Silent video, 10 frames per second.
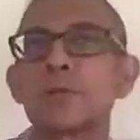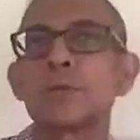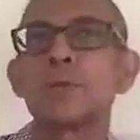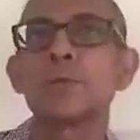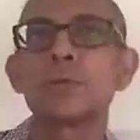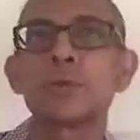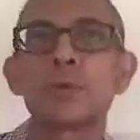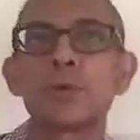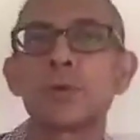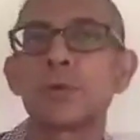
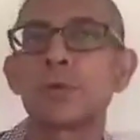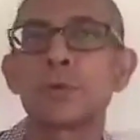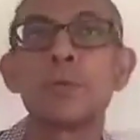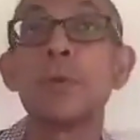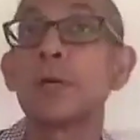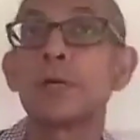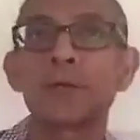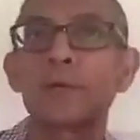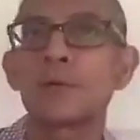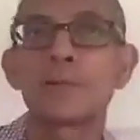to
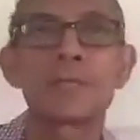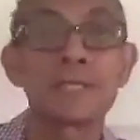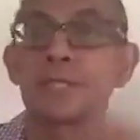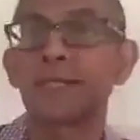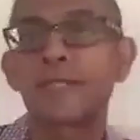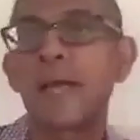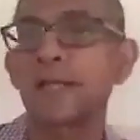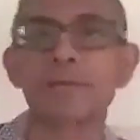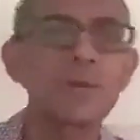murder or this and that,